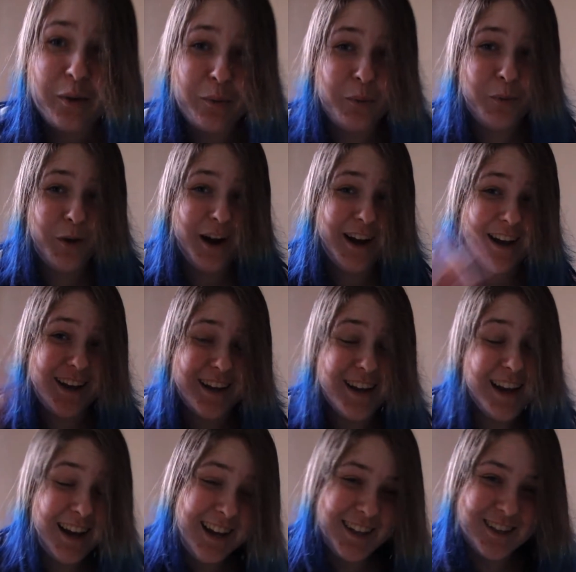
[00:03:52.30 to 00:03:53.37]
Why,
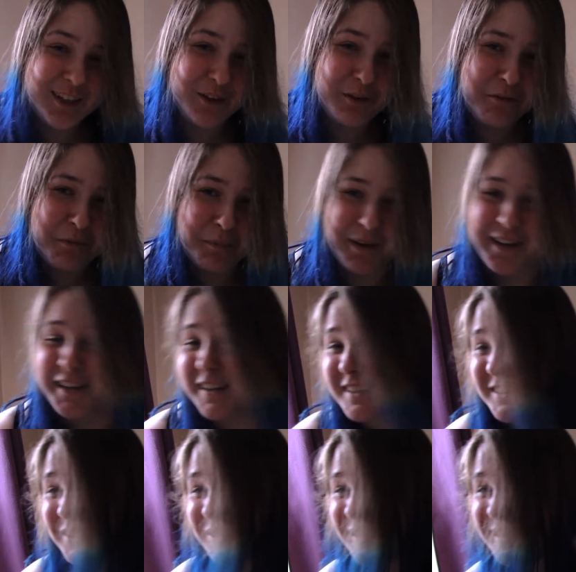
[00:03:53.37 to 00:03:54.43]
hello everybody.
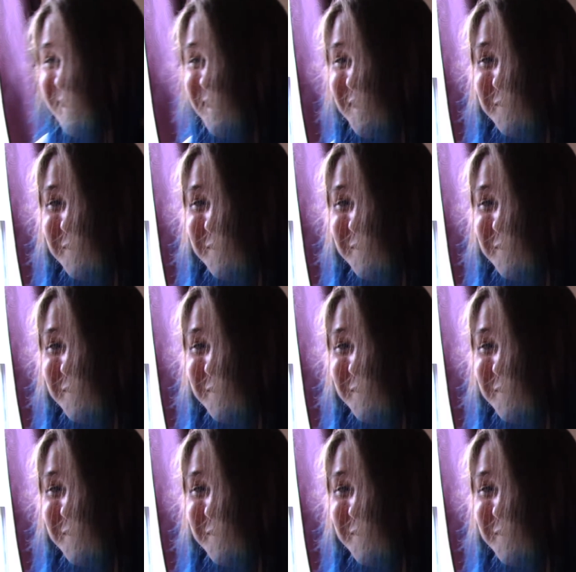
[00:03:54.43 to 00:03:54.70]
So this is